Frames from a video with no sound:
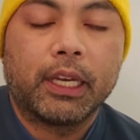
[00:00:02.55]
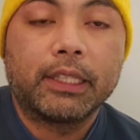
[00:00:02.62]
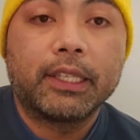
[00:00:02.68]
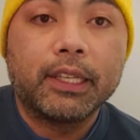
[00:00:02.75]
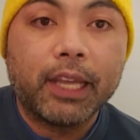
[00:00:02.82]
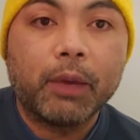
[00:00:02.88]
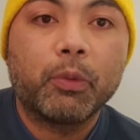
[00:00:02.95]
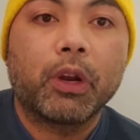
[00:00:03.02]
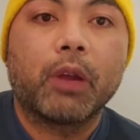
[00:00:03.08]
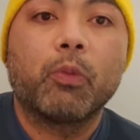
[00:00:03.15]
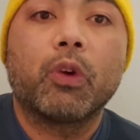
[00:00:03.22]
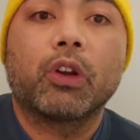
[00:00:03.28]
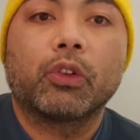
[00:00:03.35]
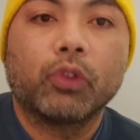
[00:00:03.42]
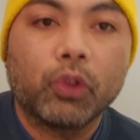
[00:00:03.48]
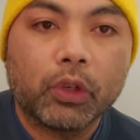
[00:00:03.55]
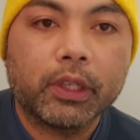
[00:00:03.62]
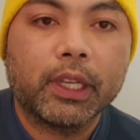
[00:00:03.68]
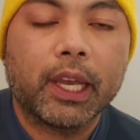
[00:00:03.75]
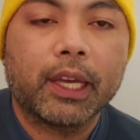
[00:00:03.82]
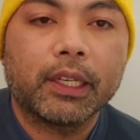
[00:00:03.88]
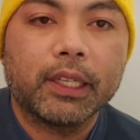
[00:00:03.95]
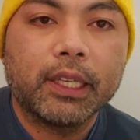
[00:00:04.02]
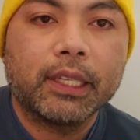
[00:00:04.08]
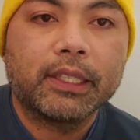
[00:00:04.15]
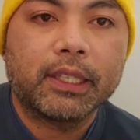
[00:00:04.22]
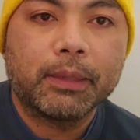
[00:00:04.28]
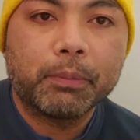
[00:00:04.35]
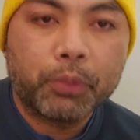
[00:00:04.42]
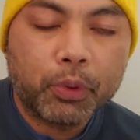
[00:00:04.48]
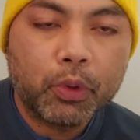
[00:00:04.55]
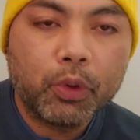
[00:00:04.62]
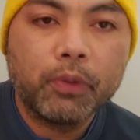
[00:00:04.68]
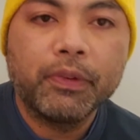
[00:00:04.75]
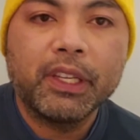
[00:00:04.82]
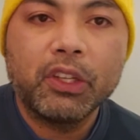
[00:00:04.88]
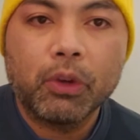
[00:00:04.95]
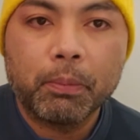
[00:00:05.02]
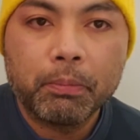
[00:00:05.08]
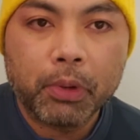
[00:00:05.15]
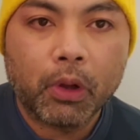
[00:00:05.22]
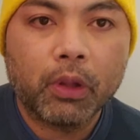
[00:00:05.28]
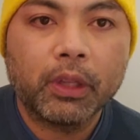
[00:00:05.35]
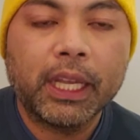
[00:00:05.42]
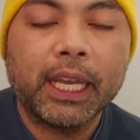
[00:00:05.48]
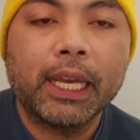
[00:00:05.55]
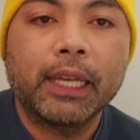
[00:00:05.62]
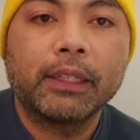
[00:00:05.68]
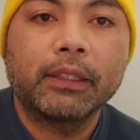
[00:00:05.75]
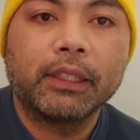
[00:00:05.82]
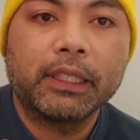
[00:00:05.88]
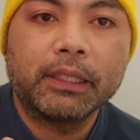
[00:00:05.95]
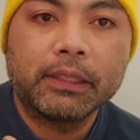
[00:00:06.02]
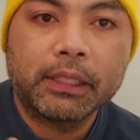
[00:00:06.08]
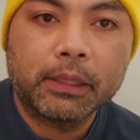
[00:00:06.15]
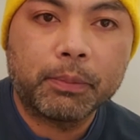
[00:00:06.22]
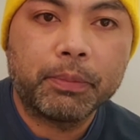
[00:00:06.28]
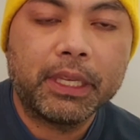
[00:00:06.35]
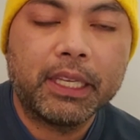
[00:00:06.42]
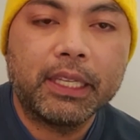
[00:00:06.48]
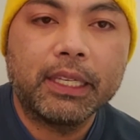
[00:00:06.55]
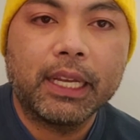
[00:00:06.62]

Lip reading: Today what I want to look at is improving your ball handling speed